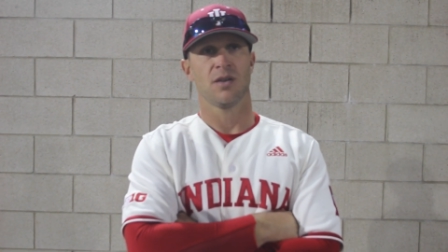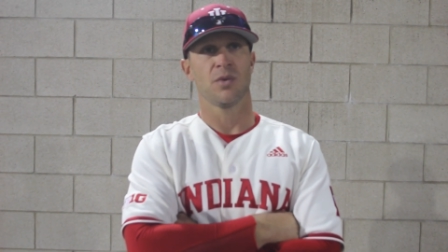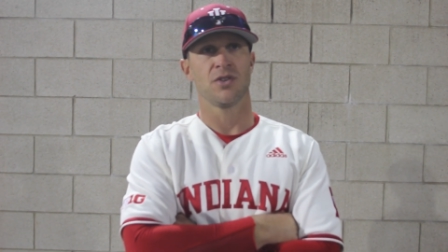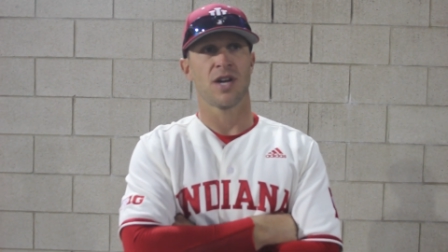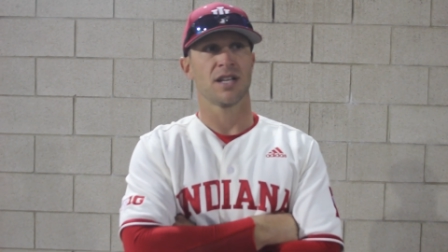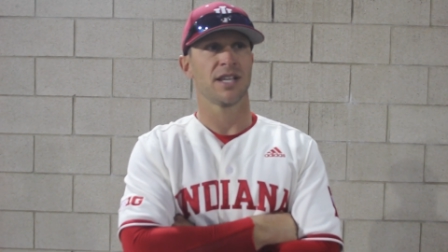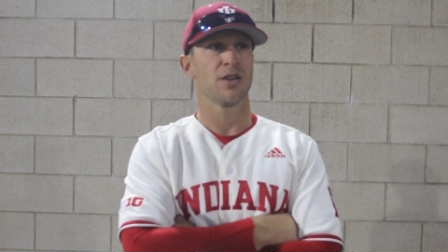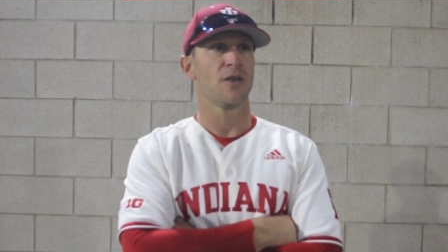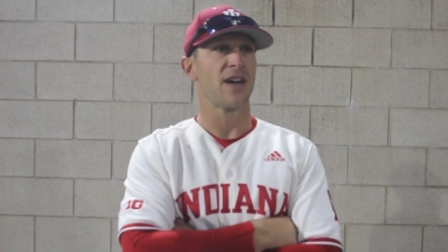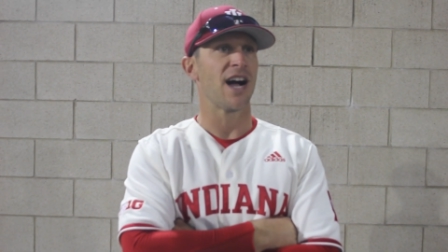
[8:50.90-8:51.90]
when you got a
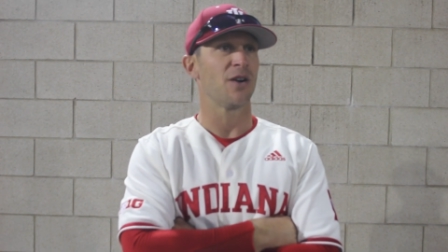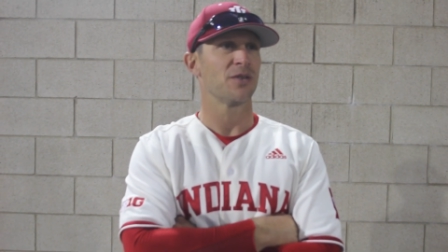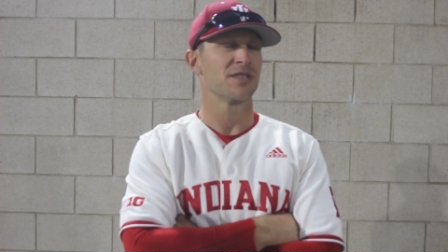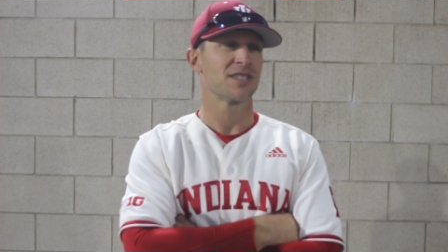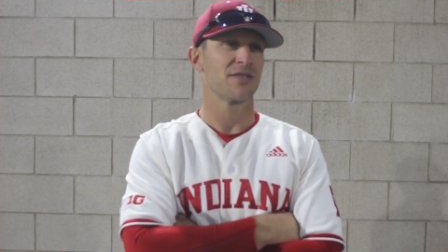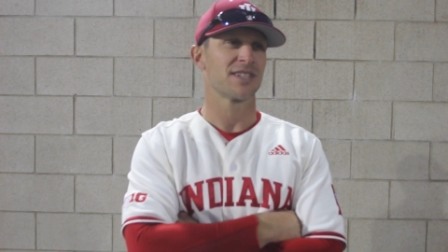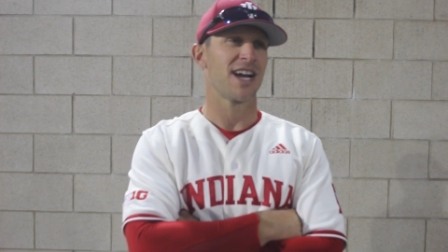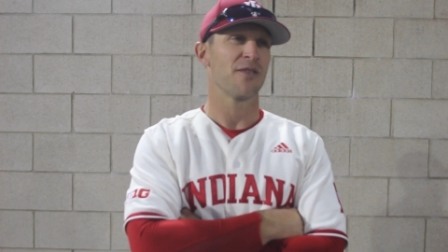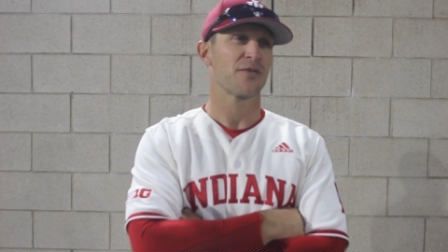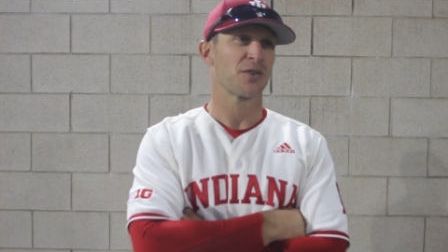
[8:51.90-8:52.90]
leadoff out instead of a
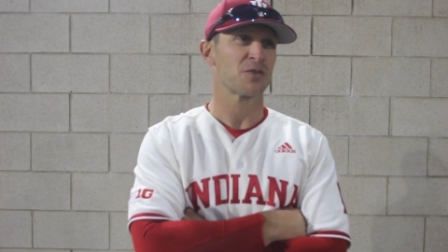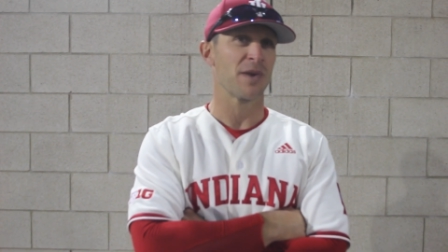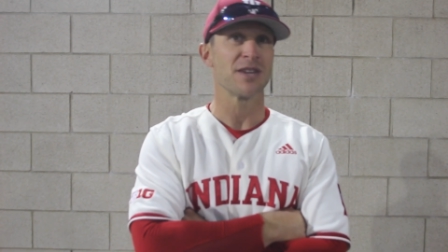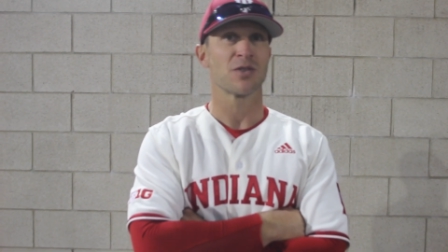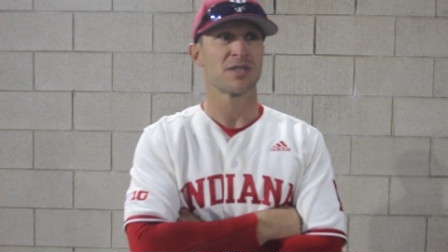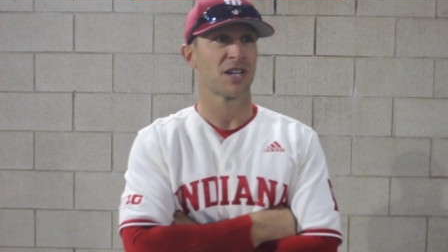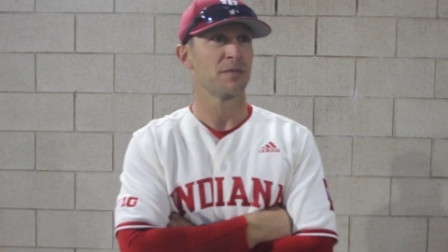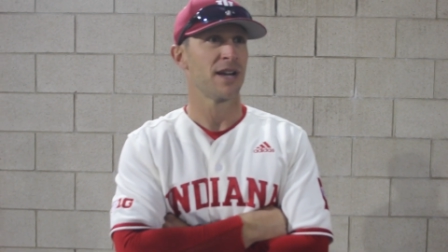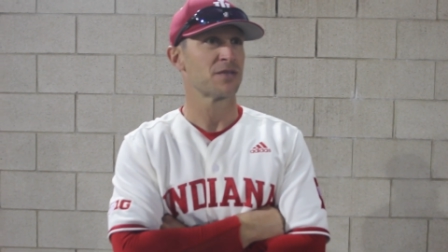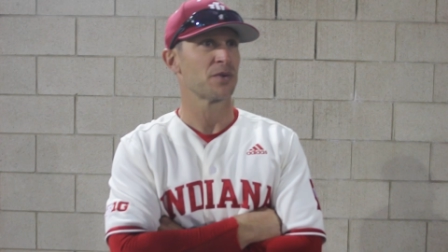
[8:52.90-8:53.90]
guy on first base or second
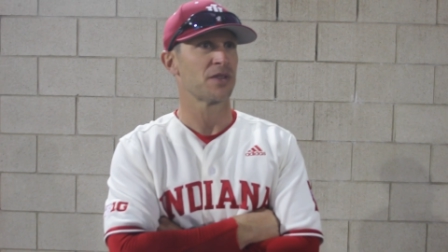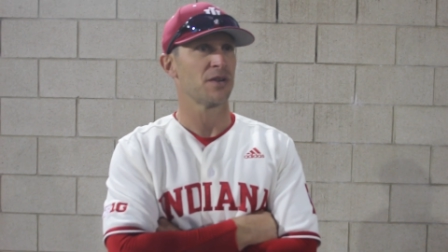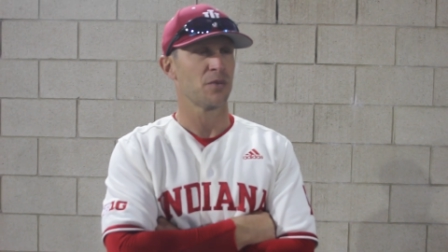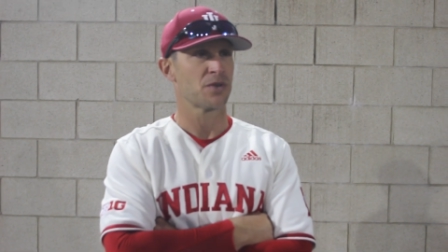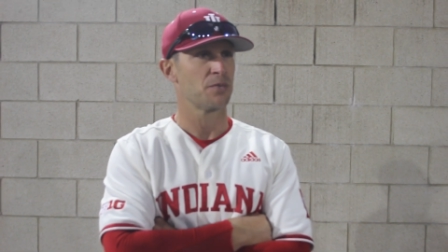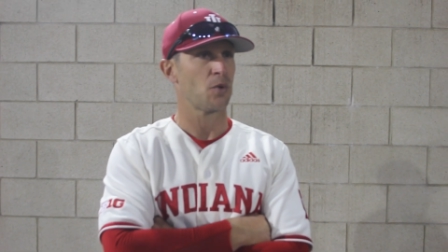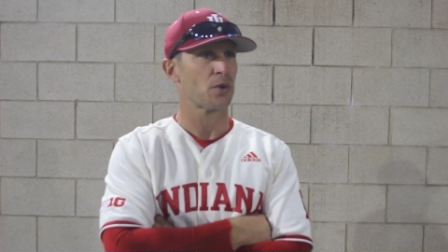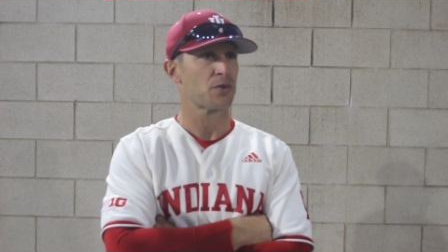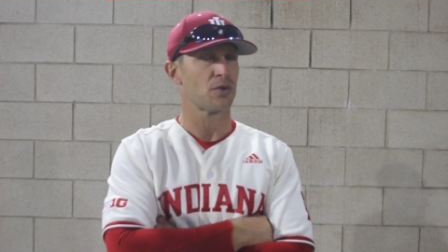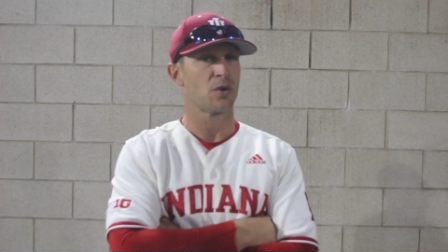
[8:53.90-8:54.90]
base with a
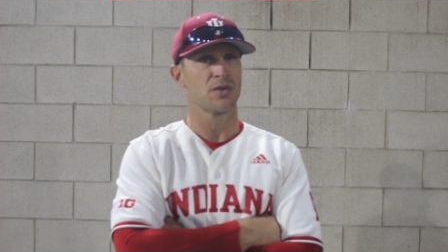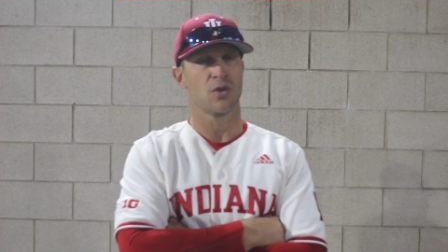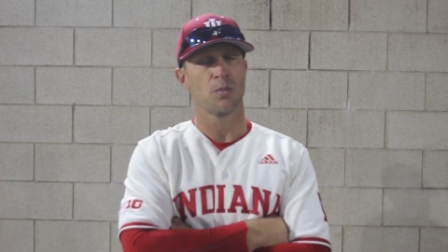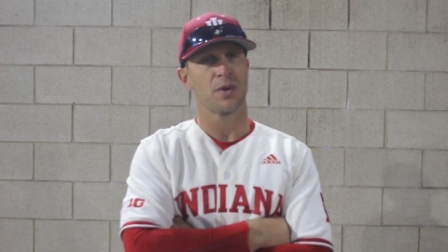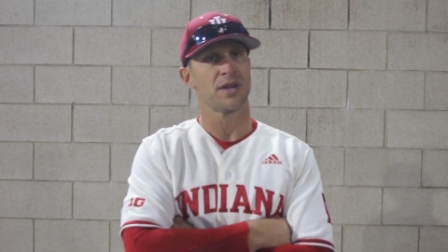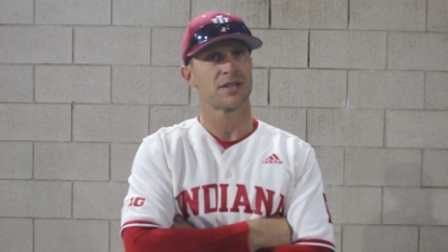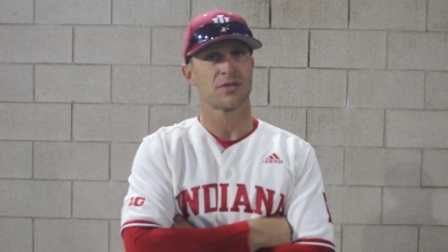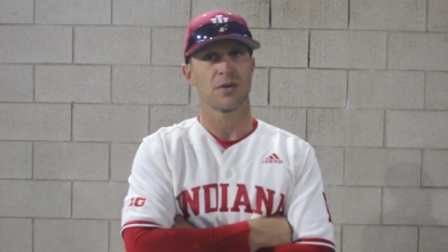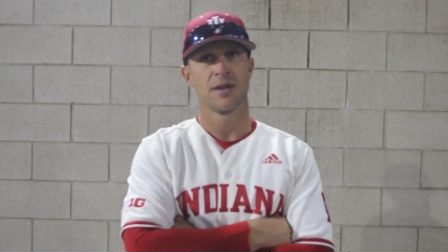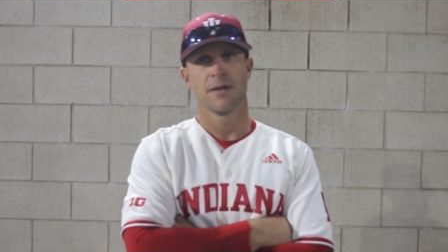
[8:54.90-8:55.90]
poor throw and no pick.
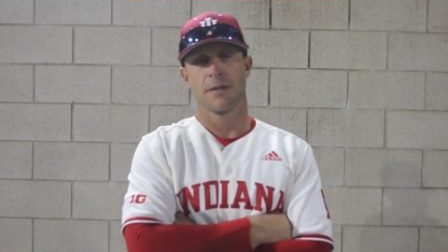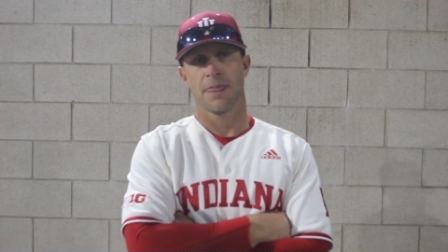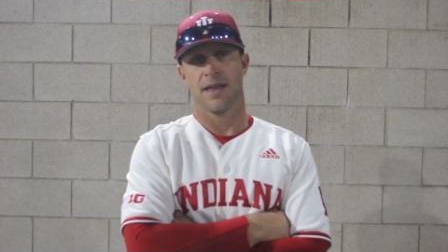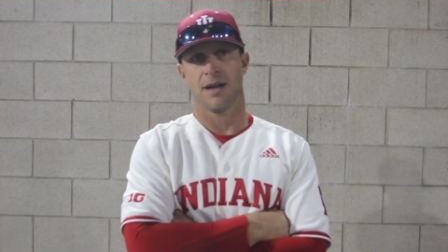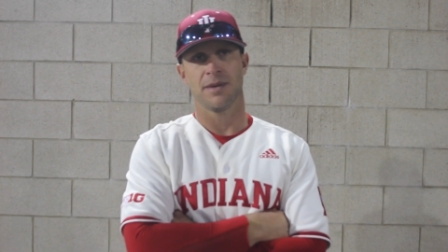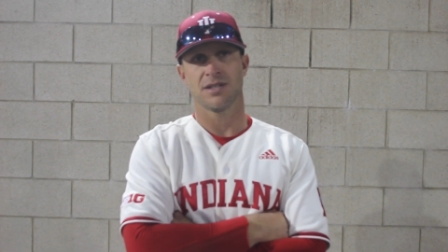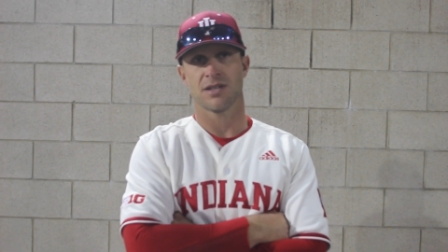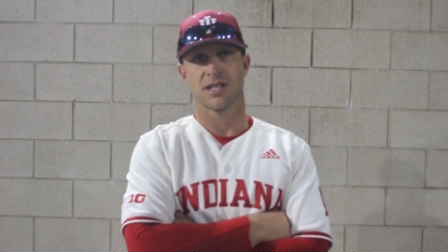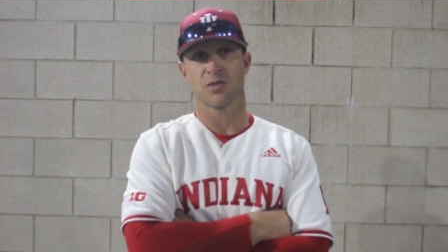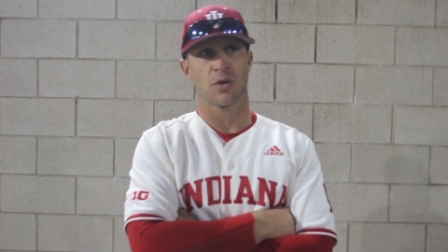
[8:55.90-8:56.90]
So
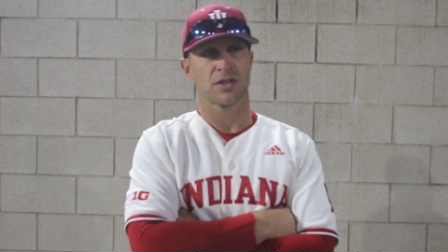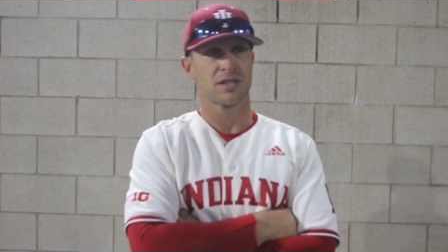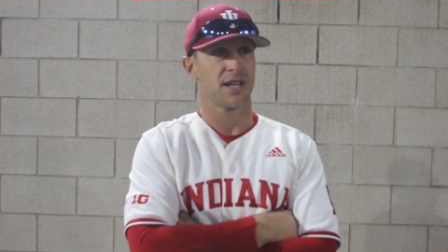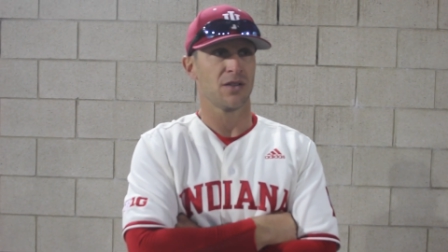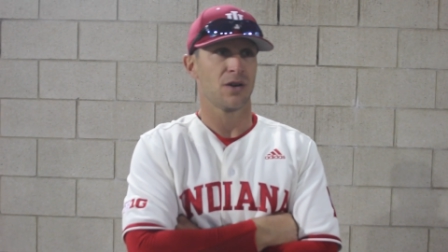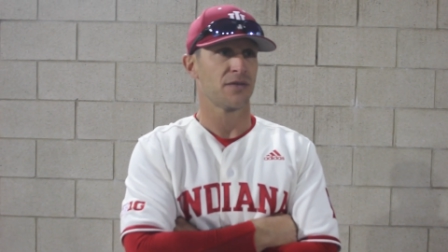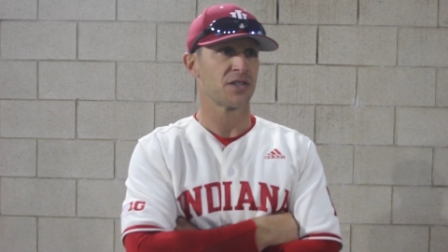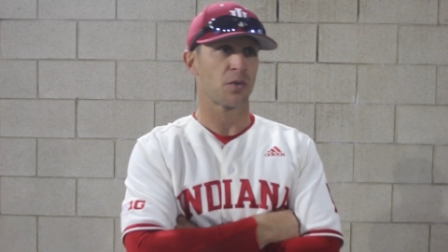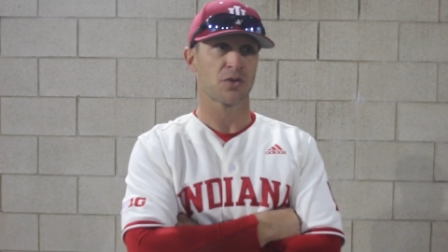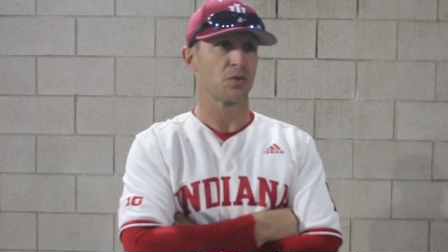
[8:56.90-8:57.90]
he's worked his tail off.
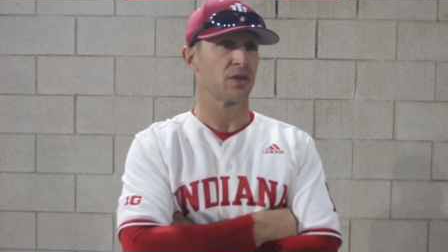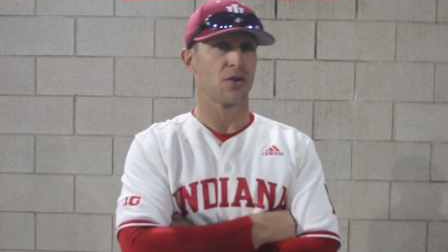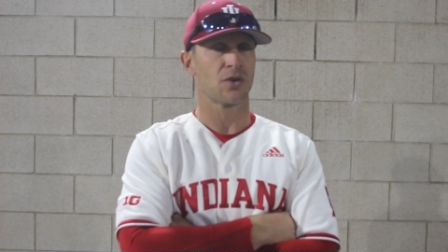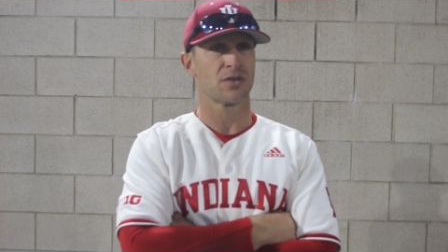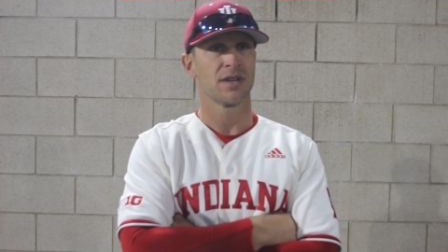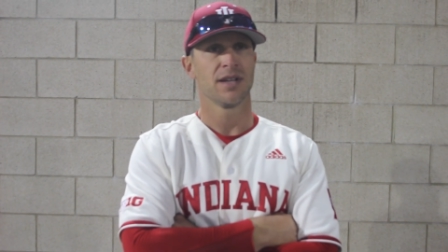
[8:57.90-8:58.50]
He's worked really hard.